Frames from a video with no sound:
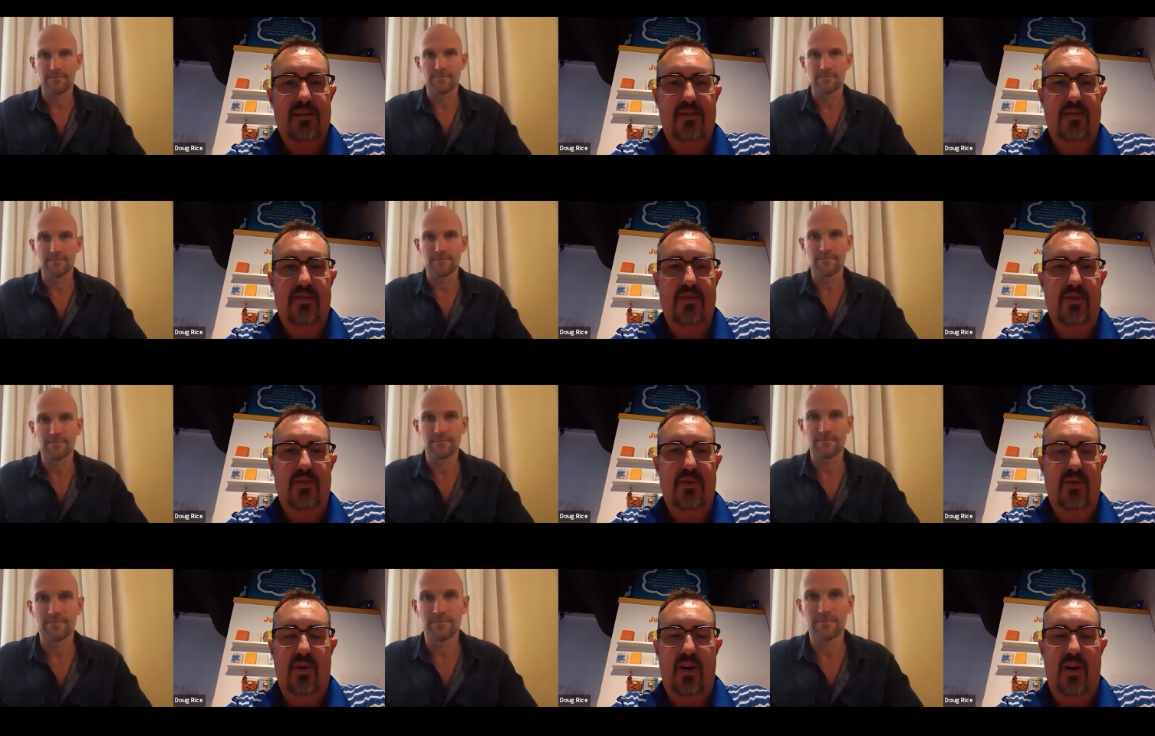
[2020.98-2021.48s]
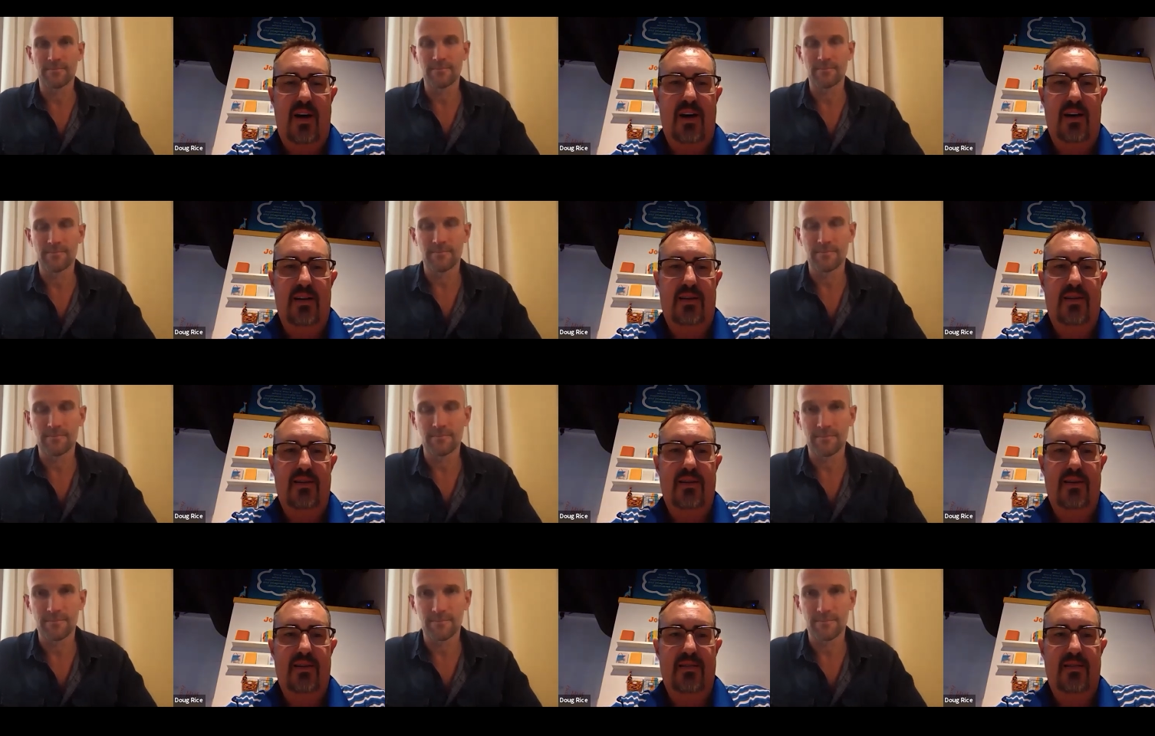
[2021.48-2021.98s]
Speaker 1: to uh,
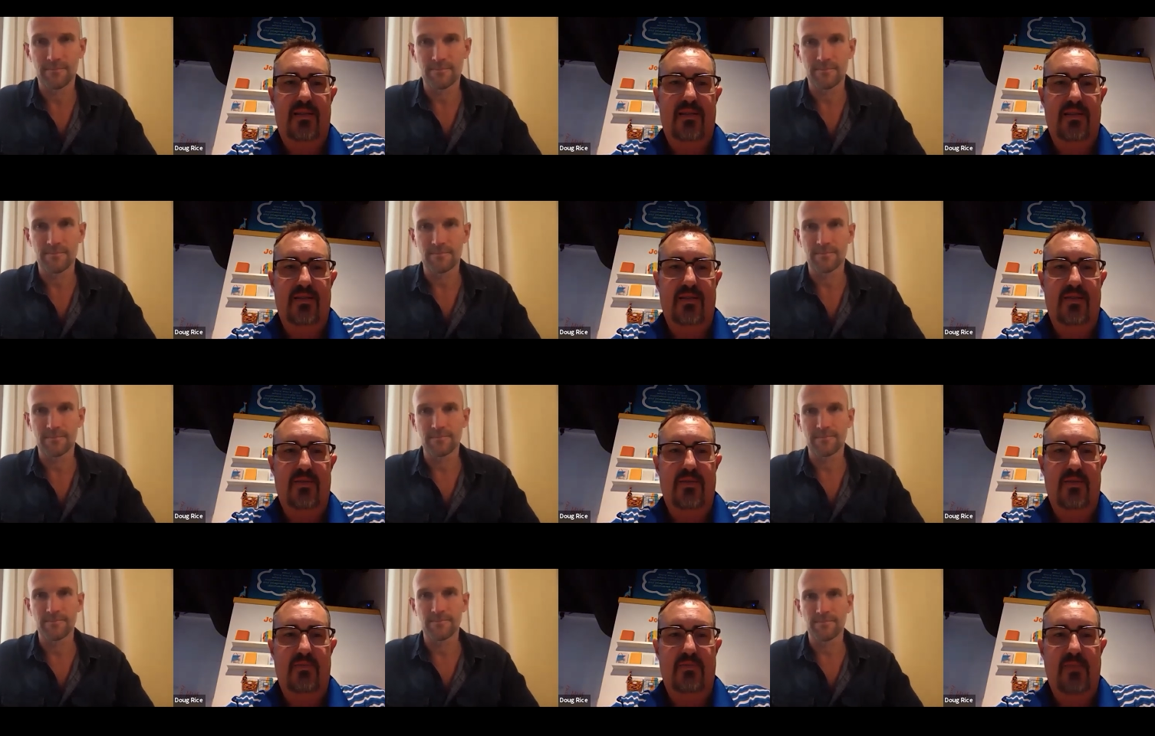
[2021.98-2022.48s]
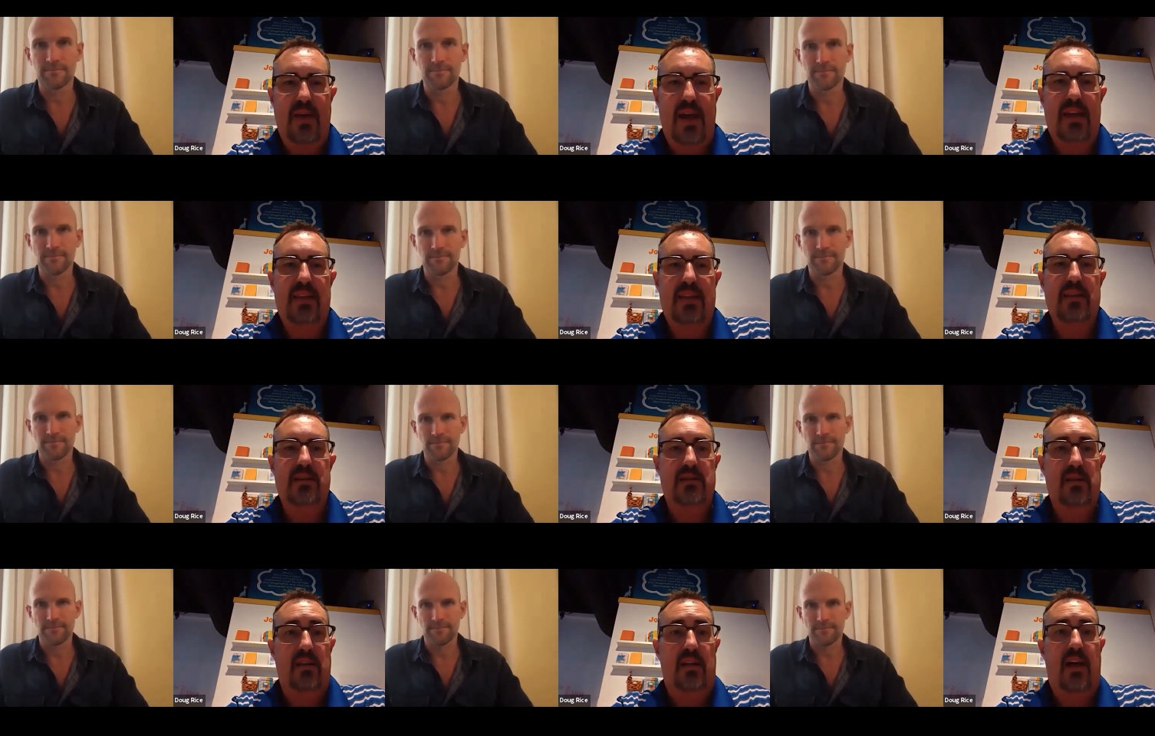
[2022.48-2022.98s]
to, to make
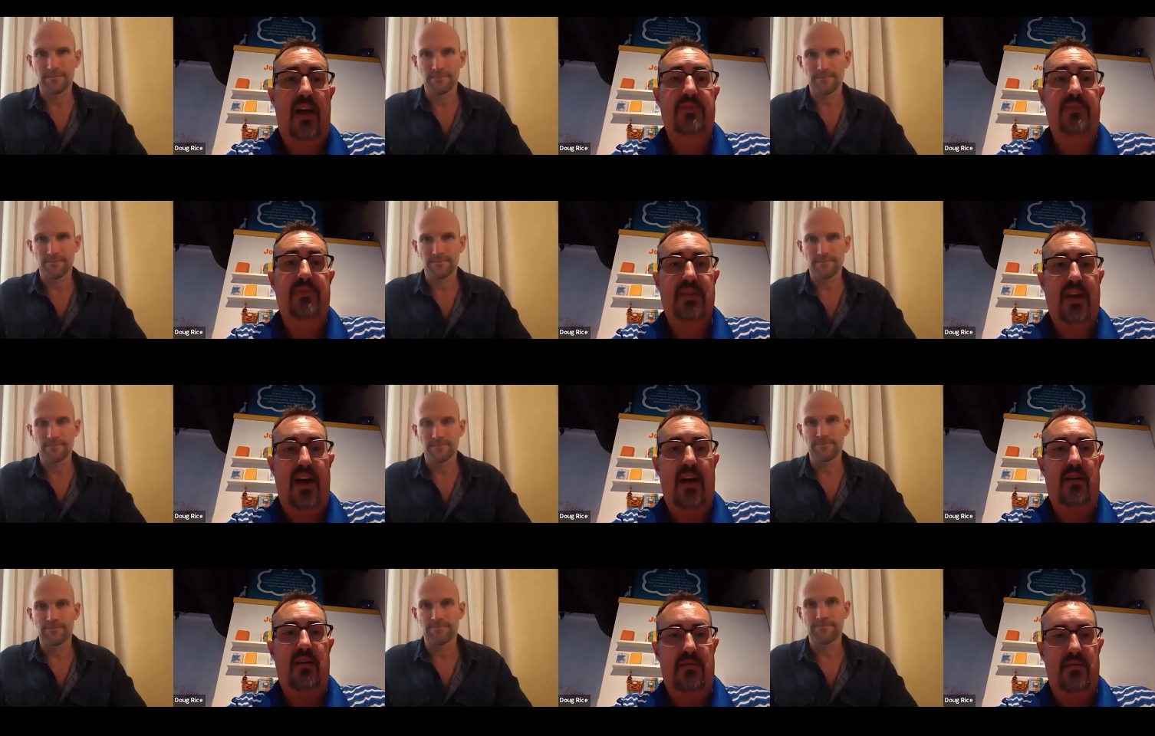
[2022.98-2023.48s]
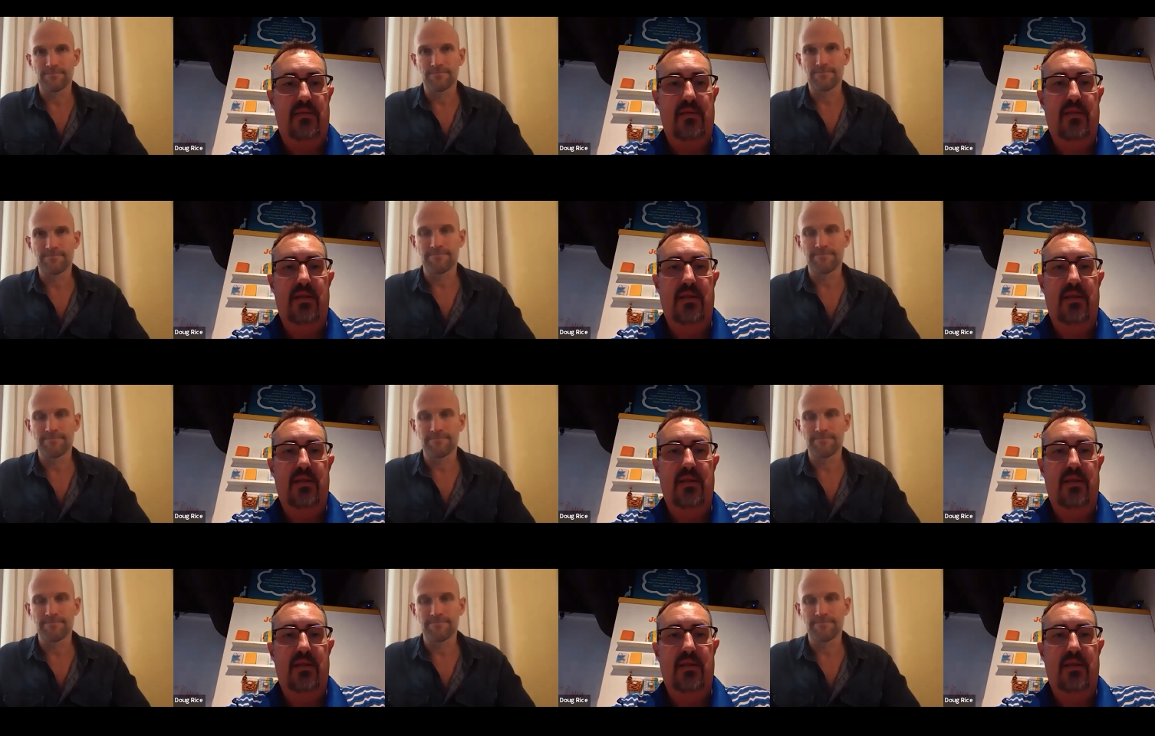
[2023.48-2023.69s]
this a lifestyle.